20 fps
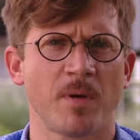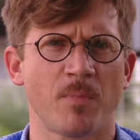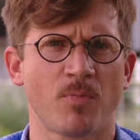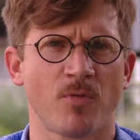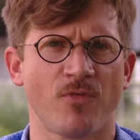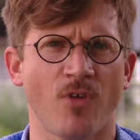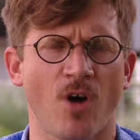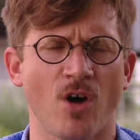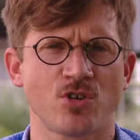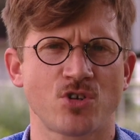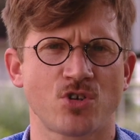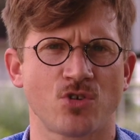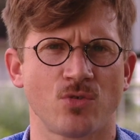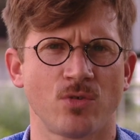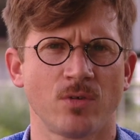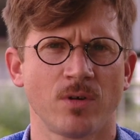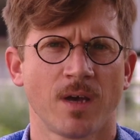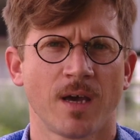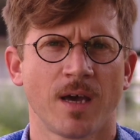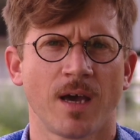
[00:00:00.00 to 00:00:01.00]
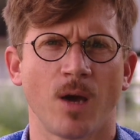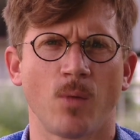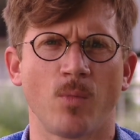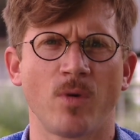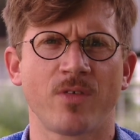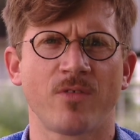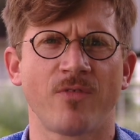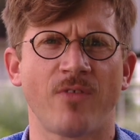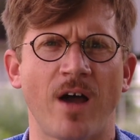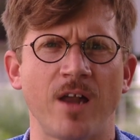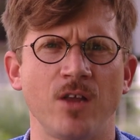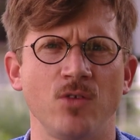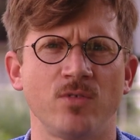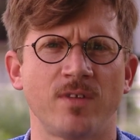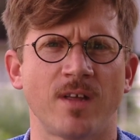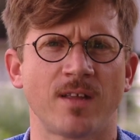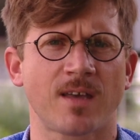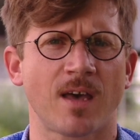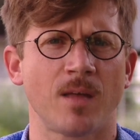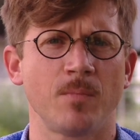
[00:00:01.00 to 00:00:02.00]
paper voucher and with a value
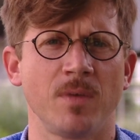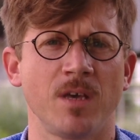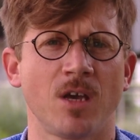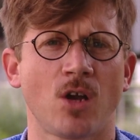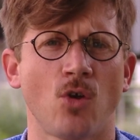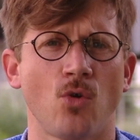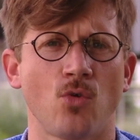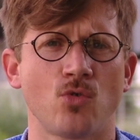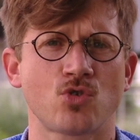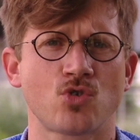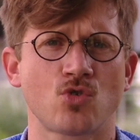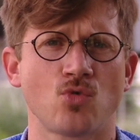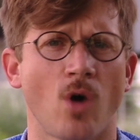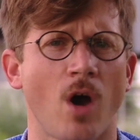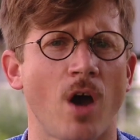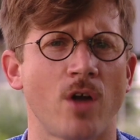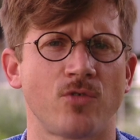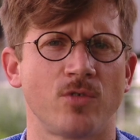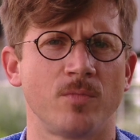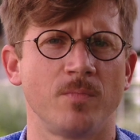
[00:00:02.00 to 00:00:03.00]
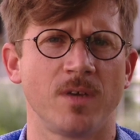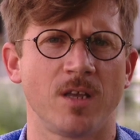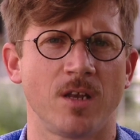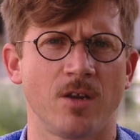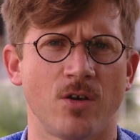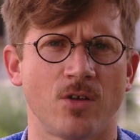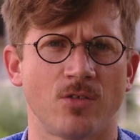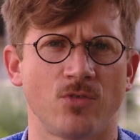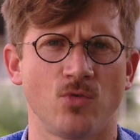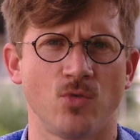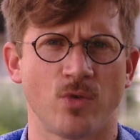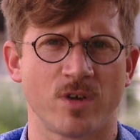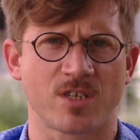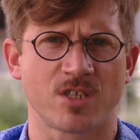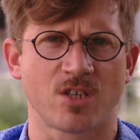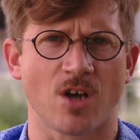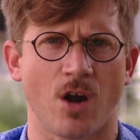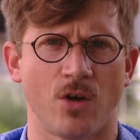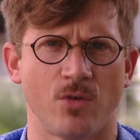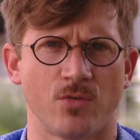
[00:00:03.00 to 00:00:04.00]
that can be close to 100 million US
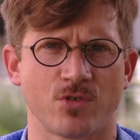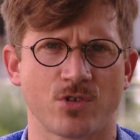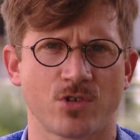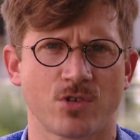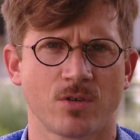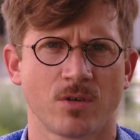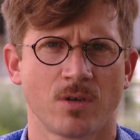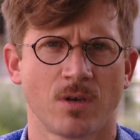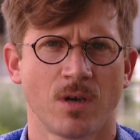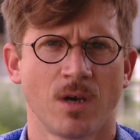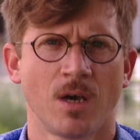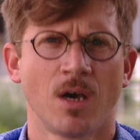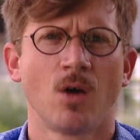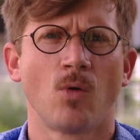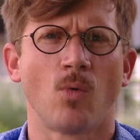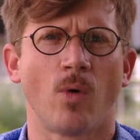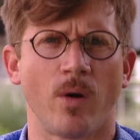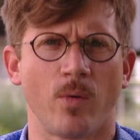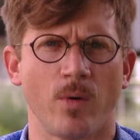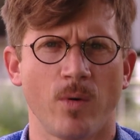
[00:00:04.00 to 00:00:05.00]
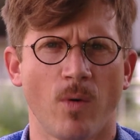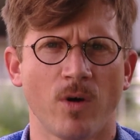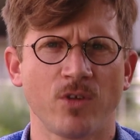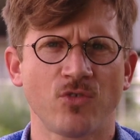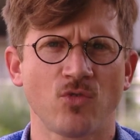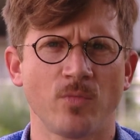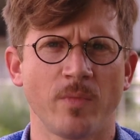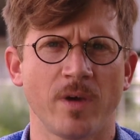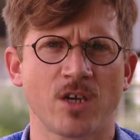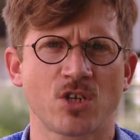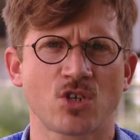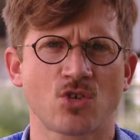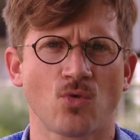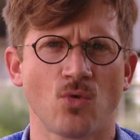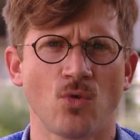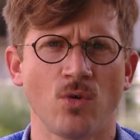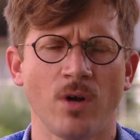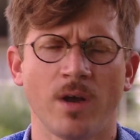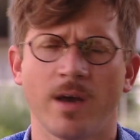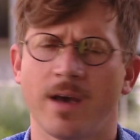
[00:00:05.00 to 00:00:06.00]
dollars. Well, we want to make
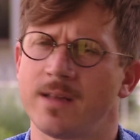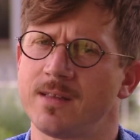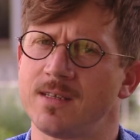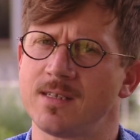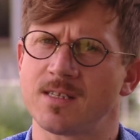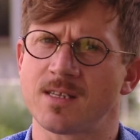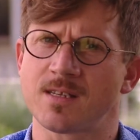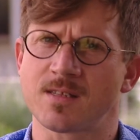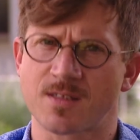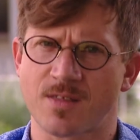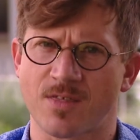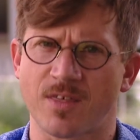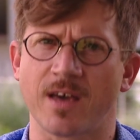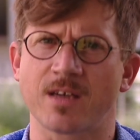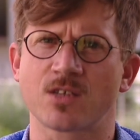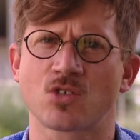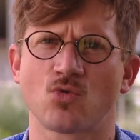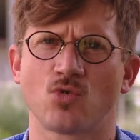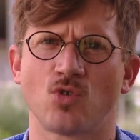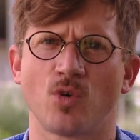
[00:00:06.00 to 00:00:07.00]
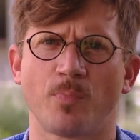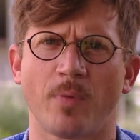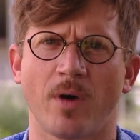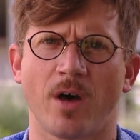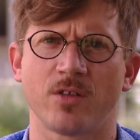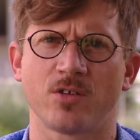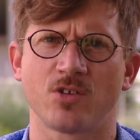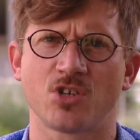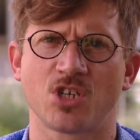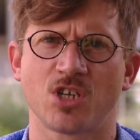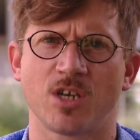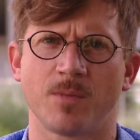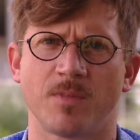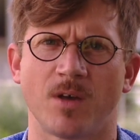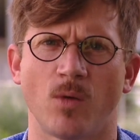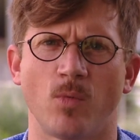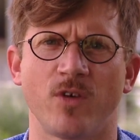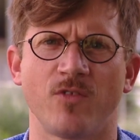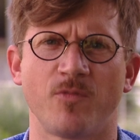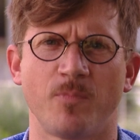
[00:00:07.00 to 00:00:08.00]
sure, and this is thanks to the partnership
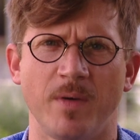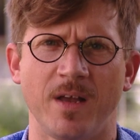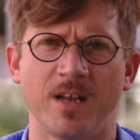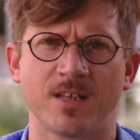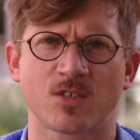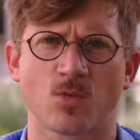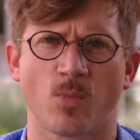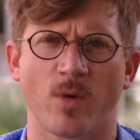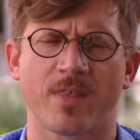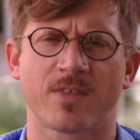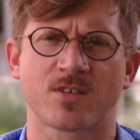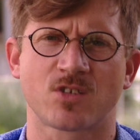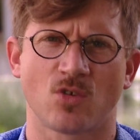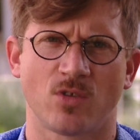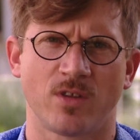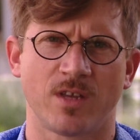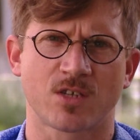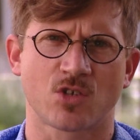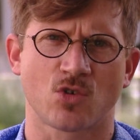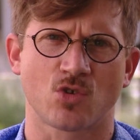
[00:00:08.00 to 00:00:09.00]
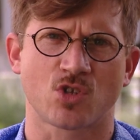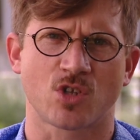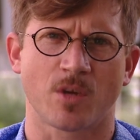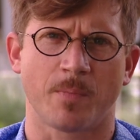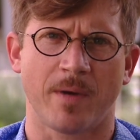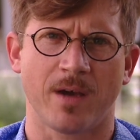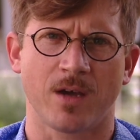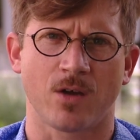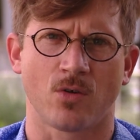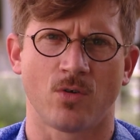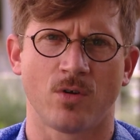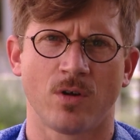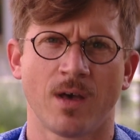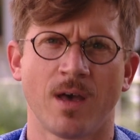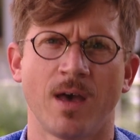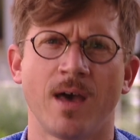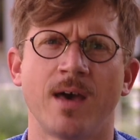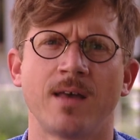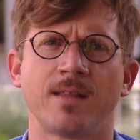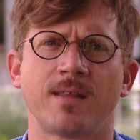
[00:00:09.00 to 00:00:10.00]
that we've built with Sodexo Stop Hunger,
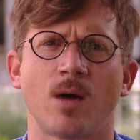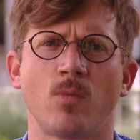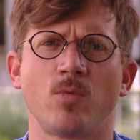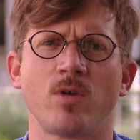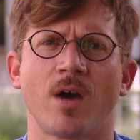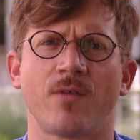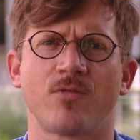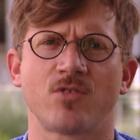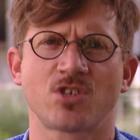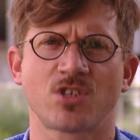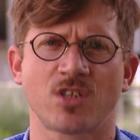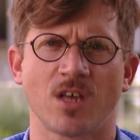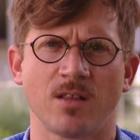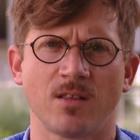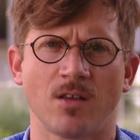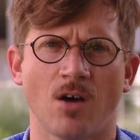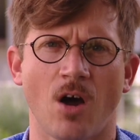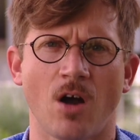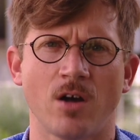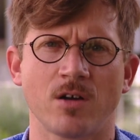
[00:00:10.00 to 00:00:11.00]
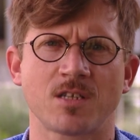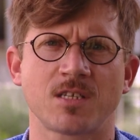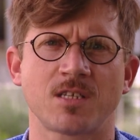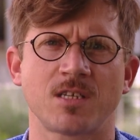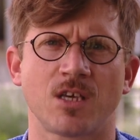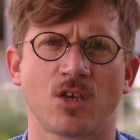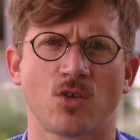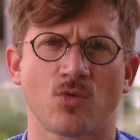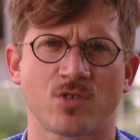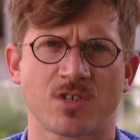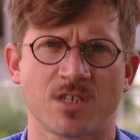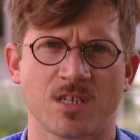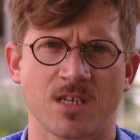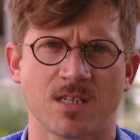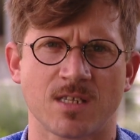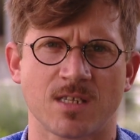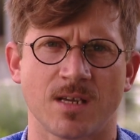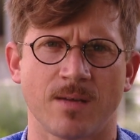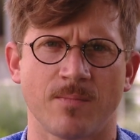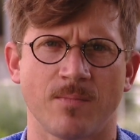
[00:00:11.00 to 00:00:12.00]
that we have a standard, secure
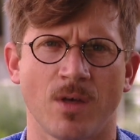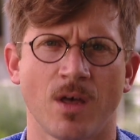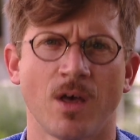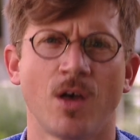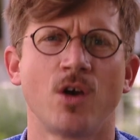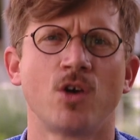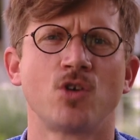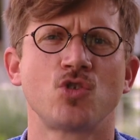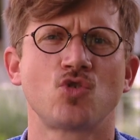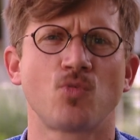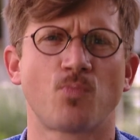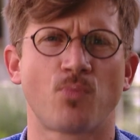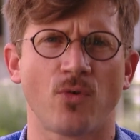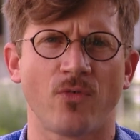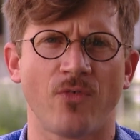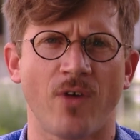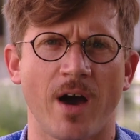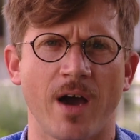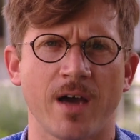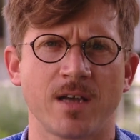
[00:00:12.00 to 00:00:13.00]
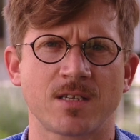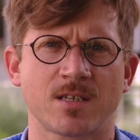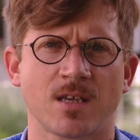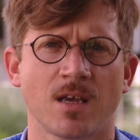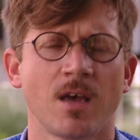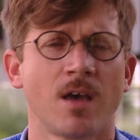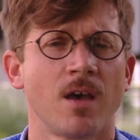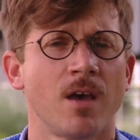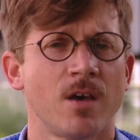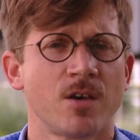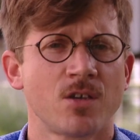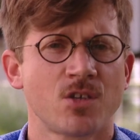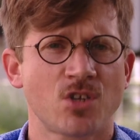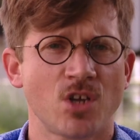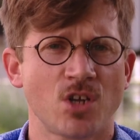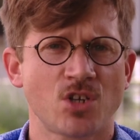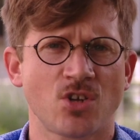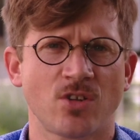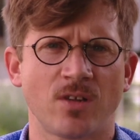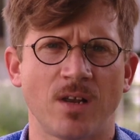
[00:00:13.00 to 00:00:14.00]
system to provide
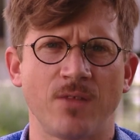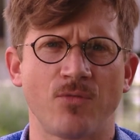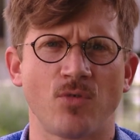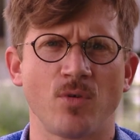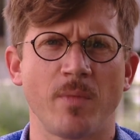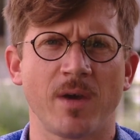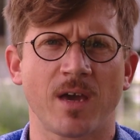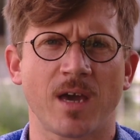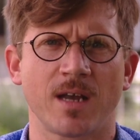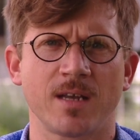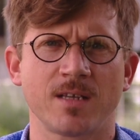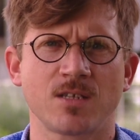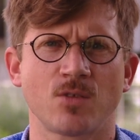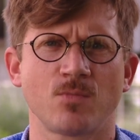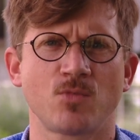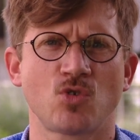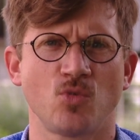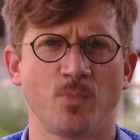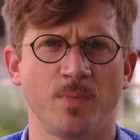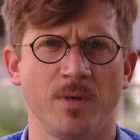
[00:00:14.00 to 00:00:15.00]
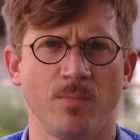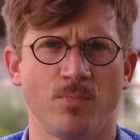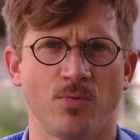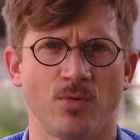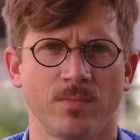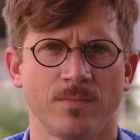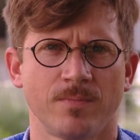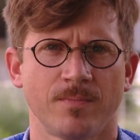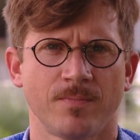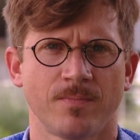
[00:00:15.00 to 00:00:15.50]
such a delivery mechanism to people.